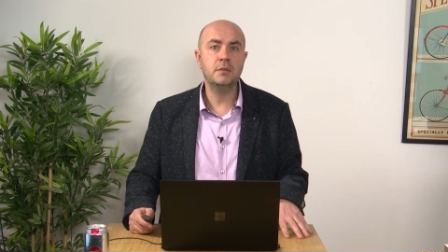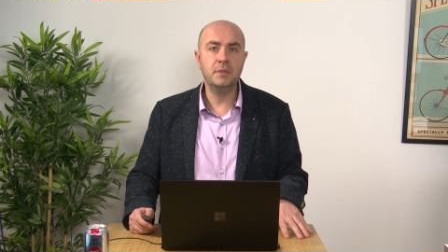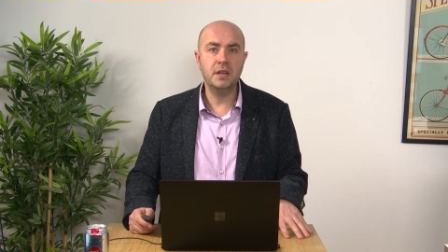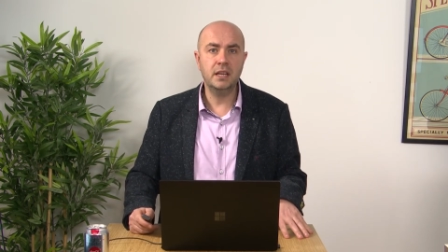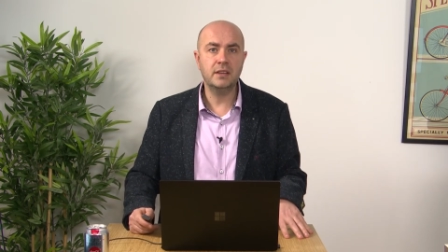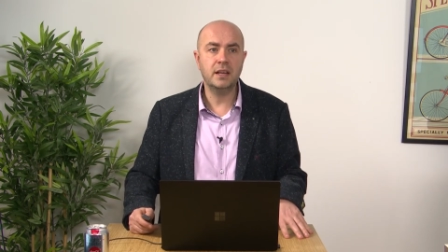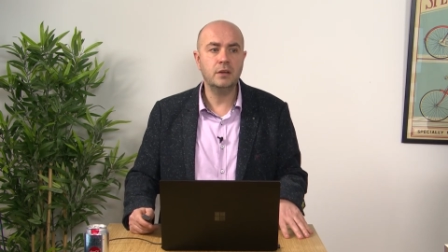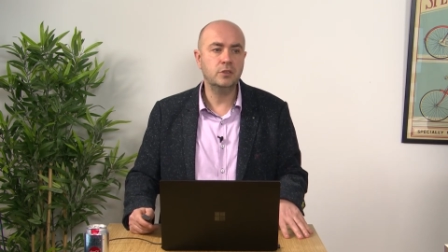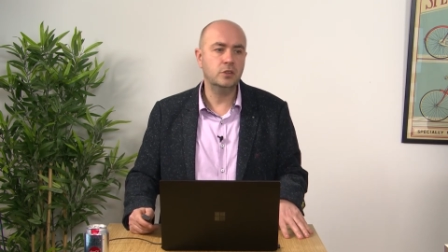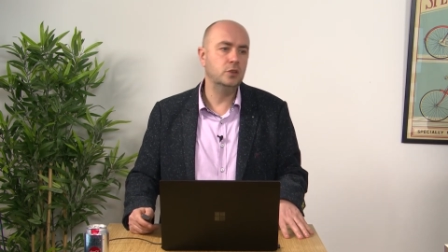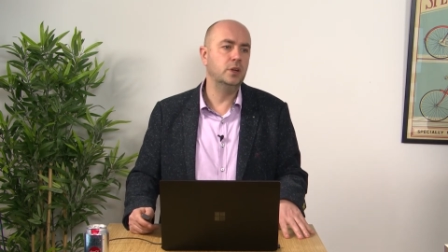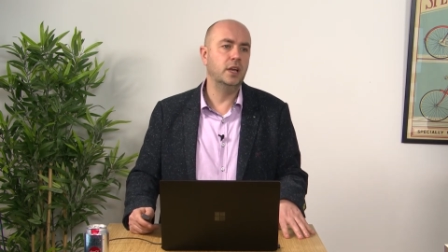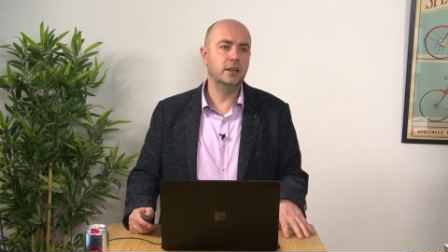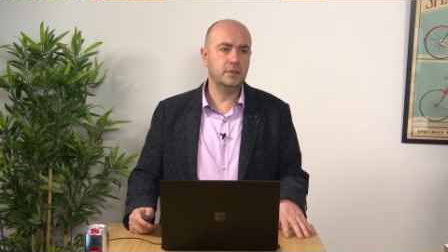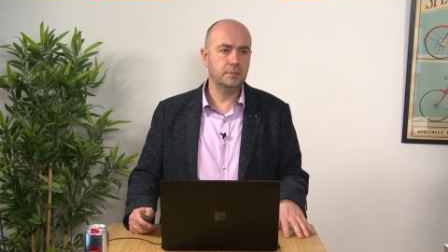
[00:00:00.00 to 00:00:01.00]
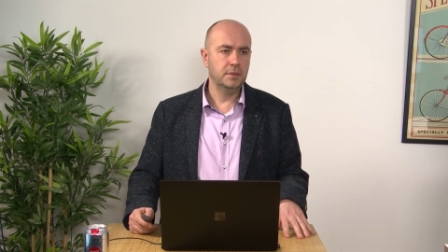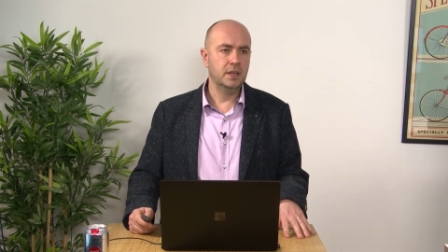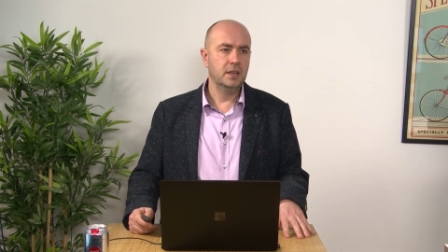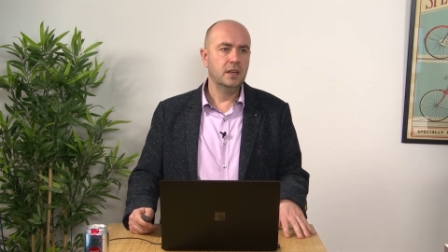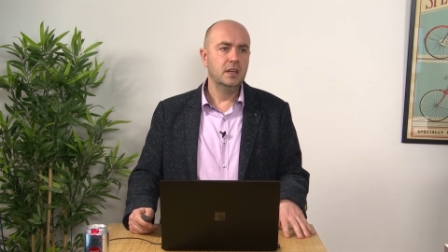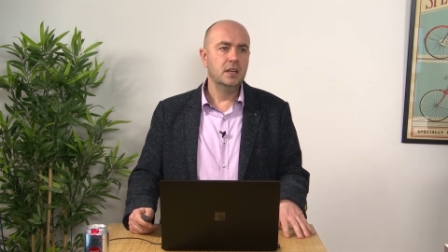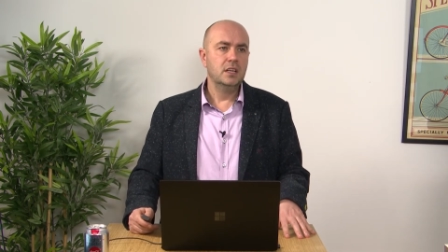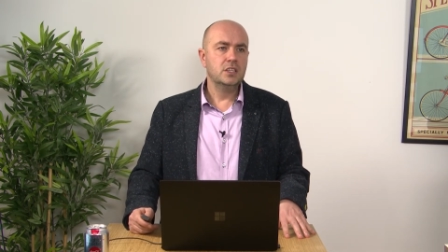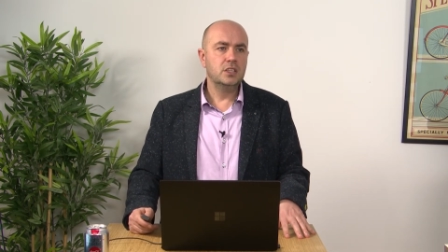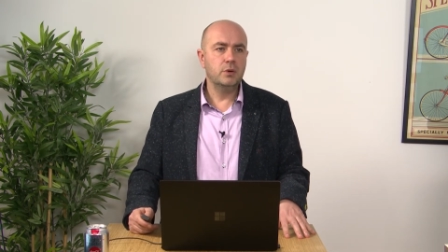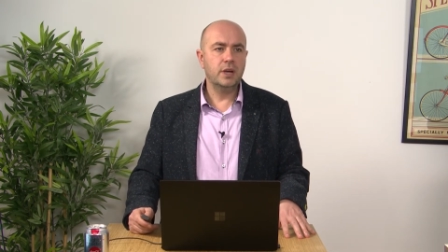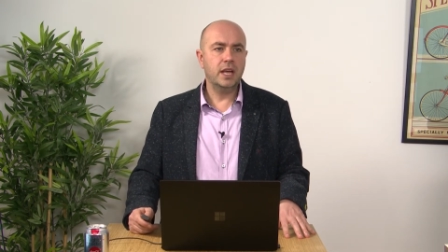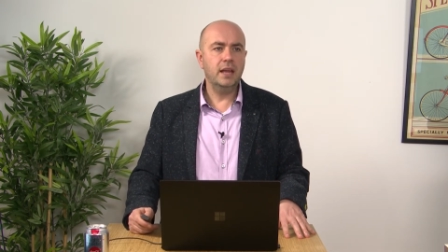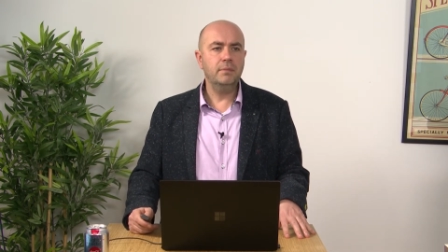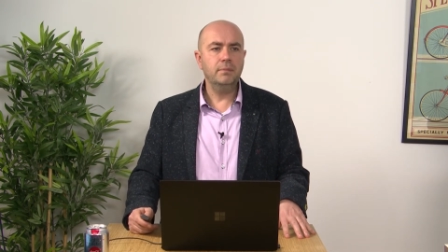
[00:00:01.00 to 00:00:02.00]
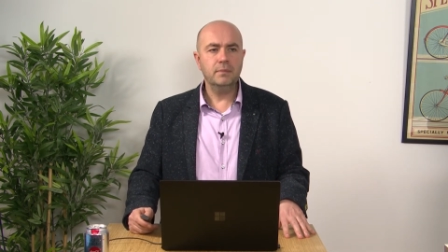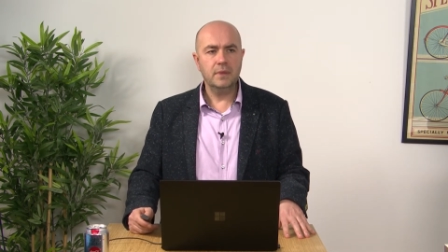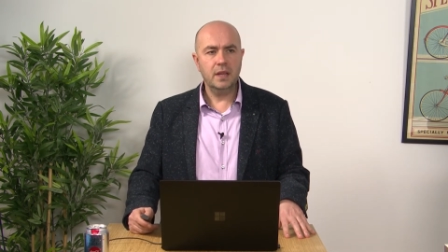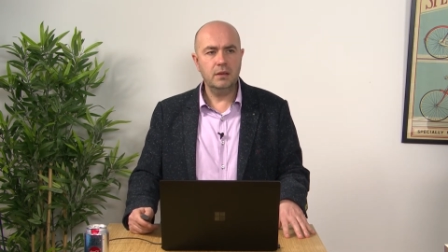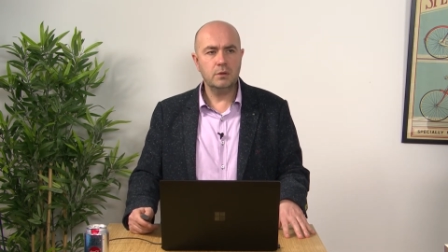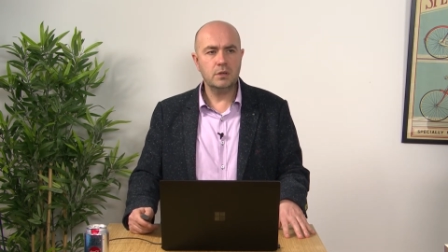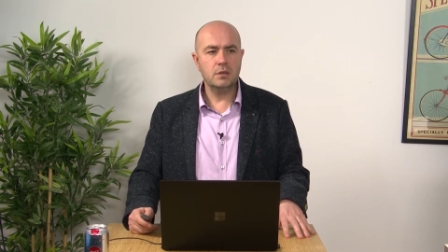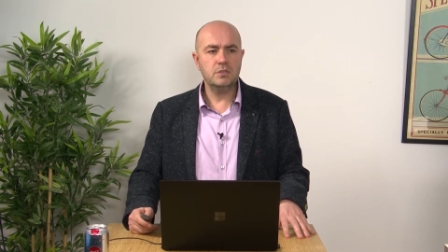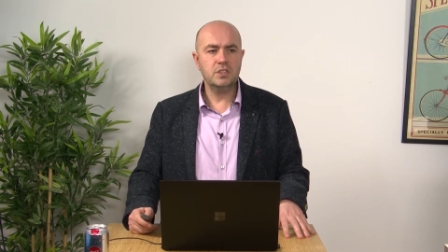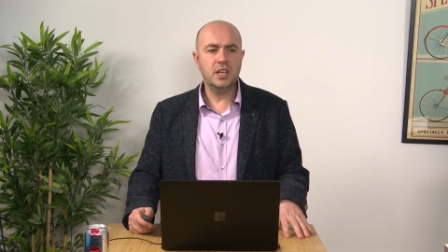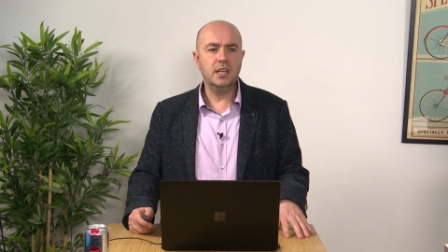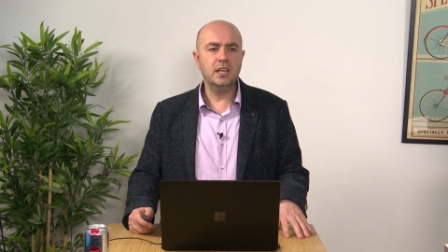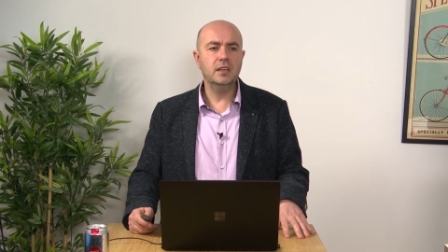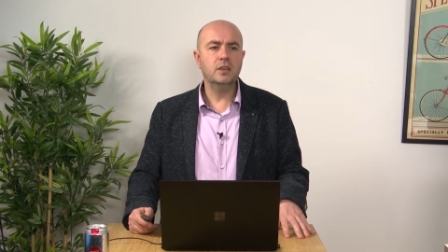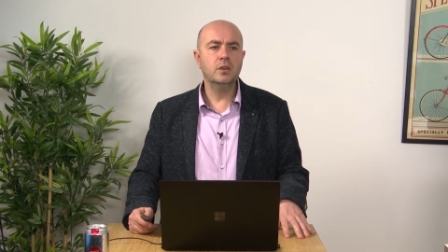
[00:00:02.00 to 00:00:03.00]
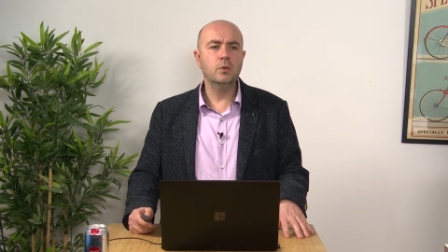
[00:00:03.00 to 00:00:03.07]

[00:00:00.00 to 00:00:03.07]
minute how to do that. So again, what I'm saying, the